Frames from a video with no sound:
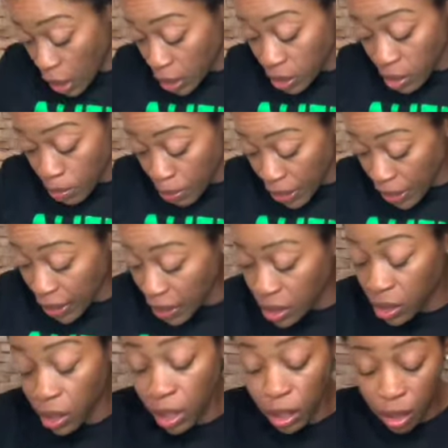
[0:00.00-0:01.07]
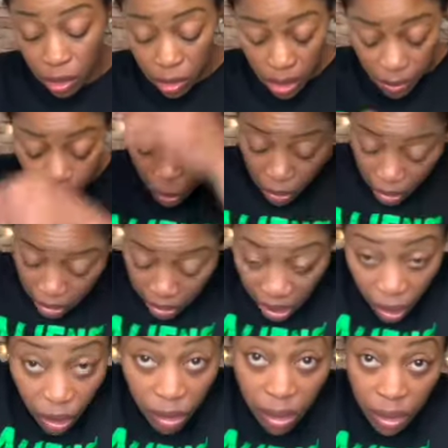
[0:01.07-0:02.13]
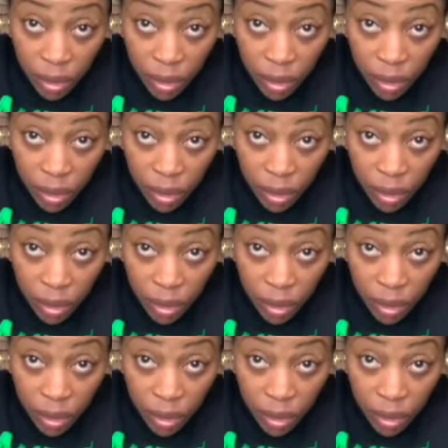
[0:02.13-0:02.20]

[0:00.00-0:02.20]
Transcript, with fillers: The beans, oh, this ponytail.